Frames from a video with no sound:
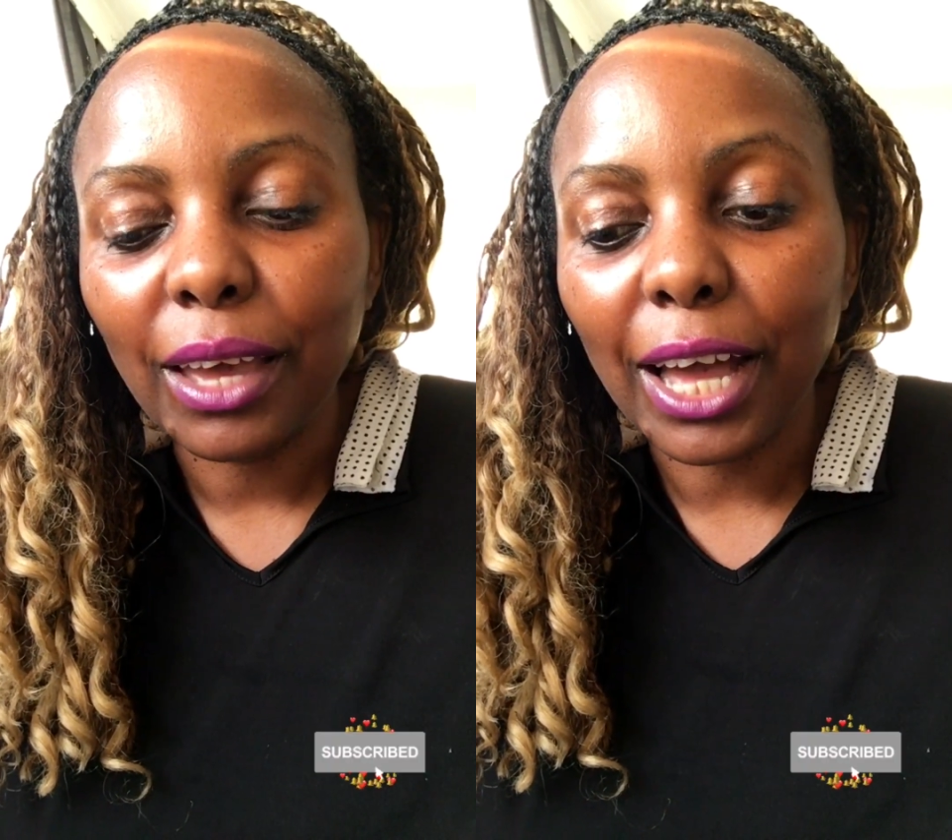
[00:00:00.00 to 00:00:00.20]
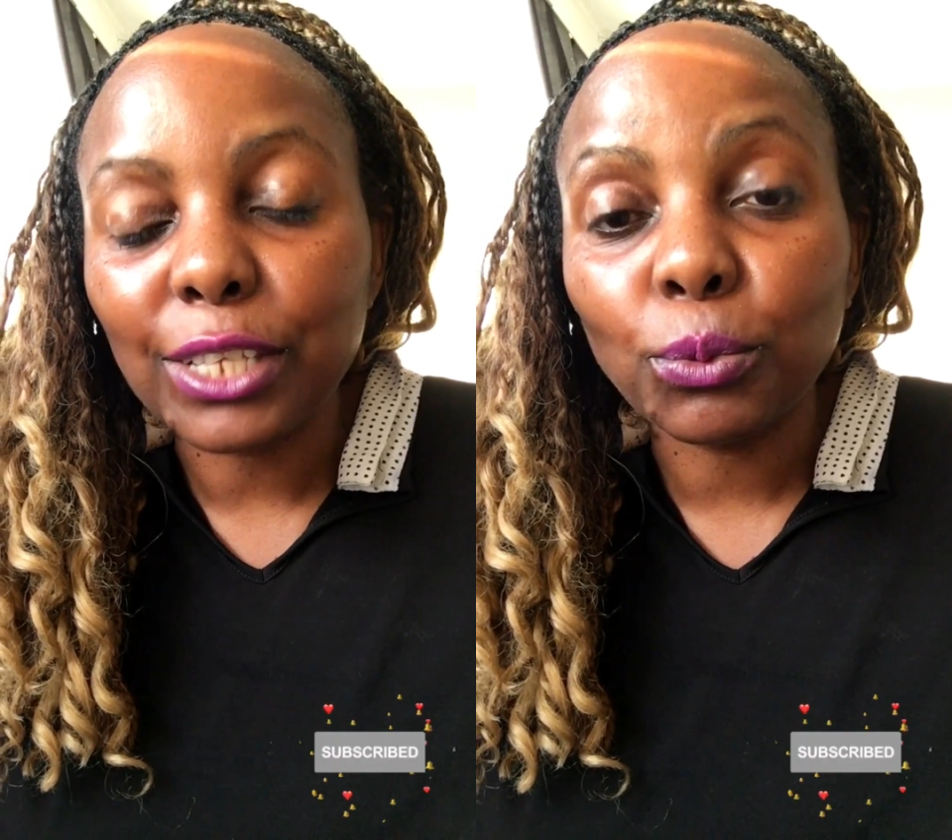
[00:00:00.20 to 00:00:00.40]

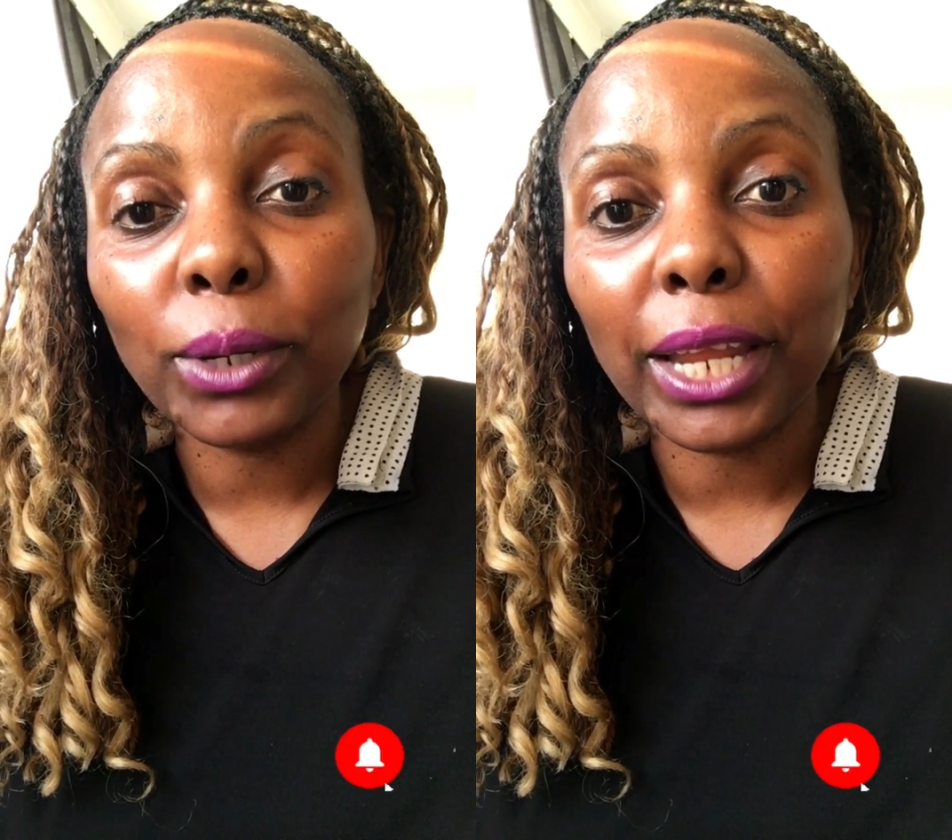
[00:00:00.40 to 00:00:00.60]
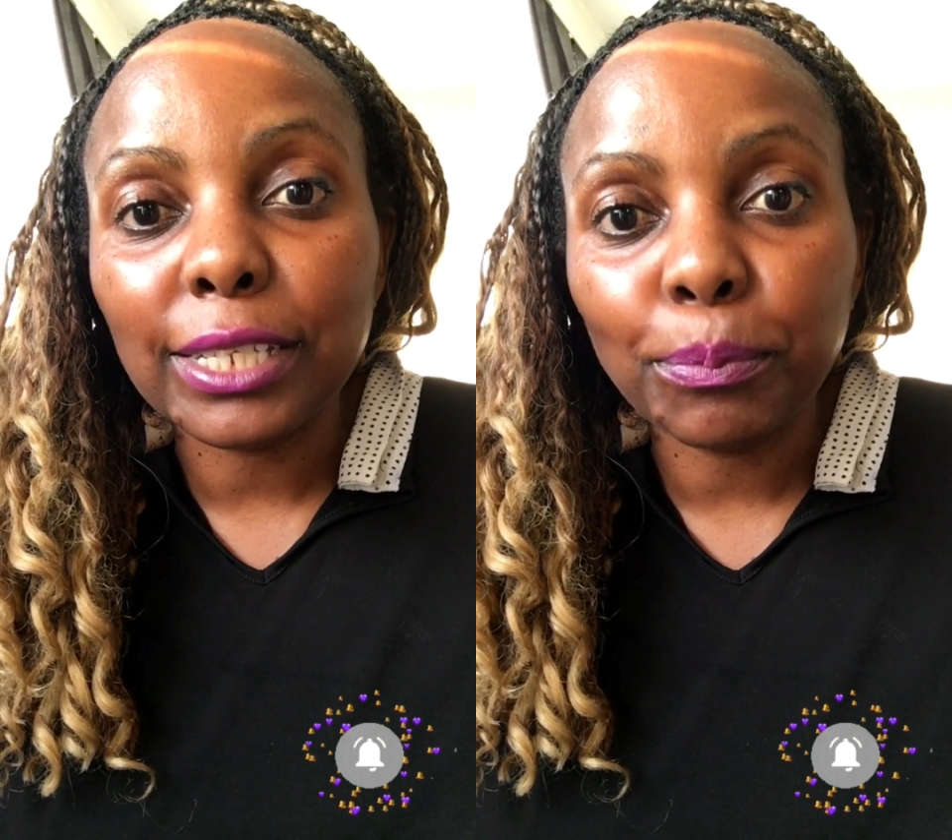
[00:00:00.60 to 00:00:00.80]
as well
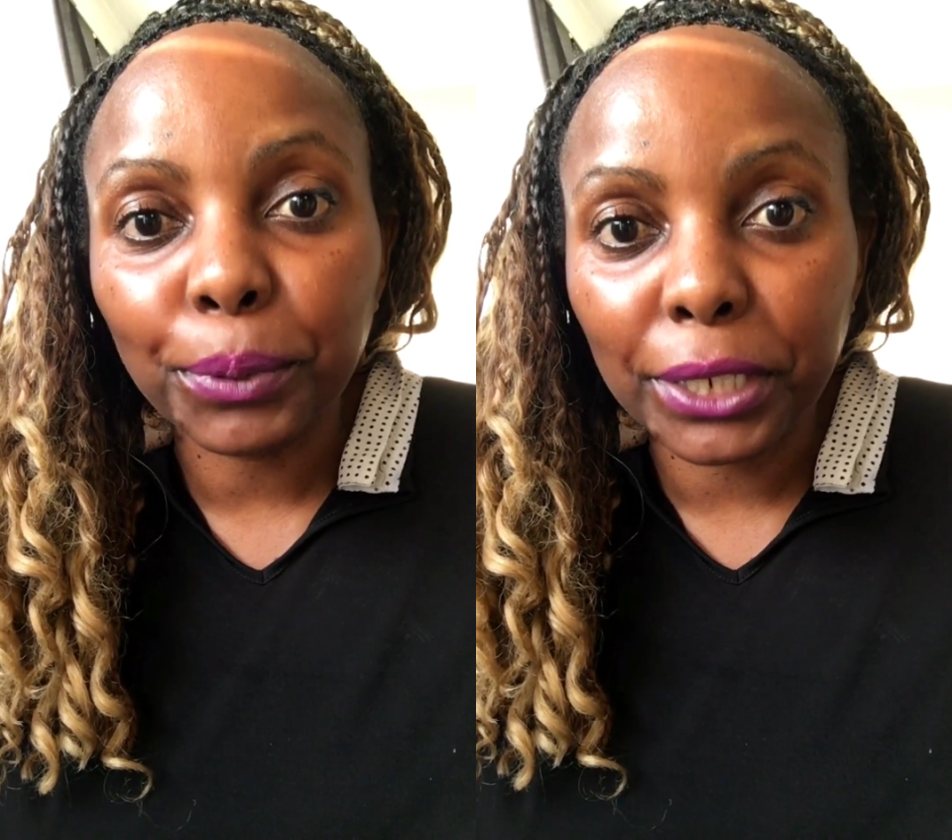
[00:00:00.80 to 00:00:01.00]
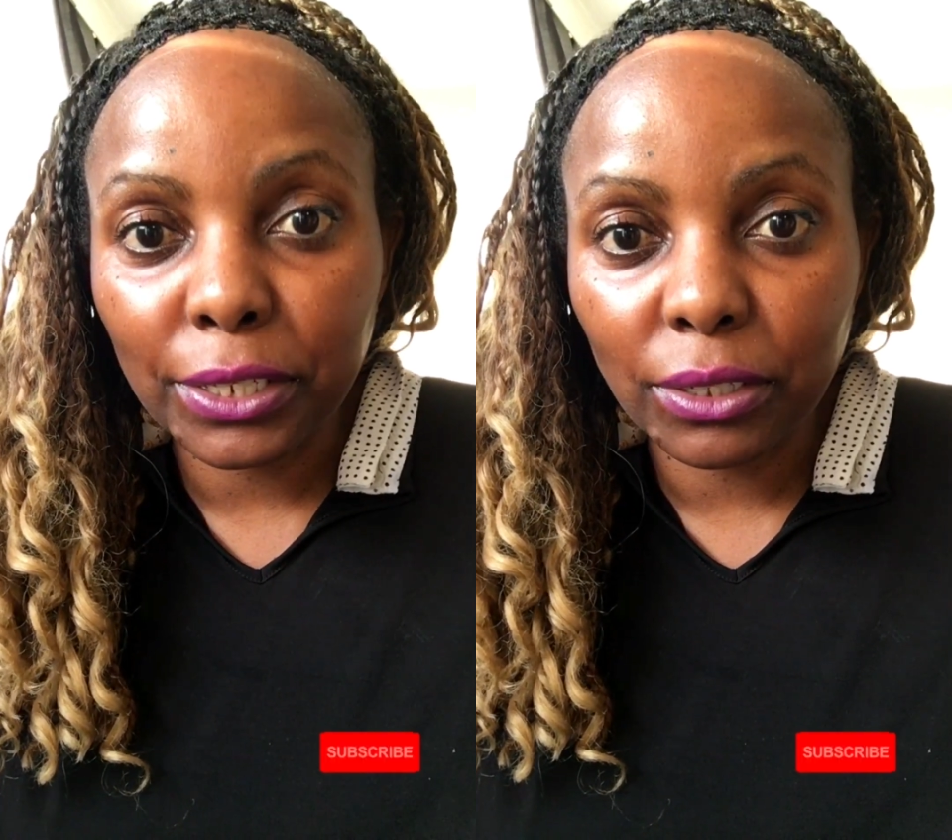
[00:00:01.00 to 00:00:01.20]
as
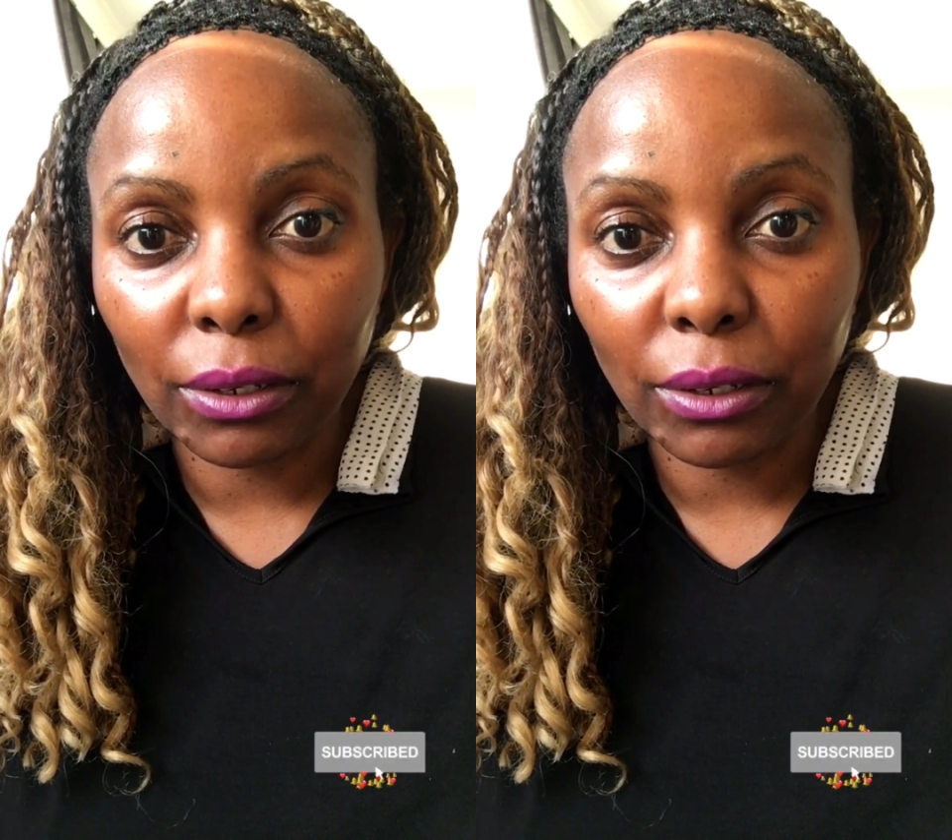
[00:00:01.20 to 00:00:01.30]
personal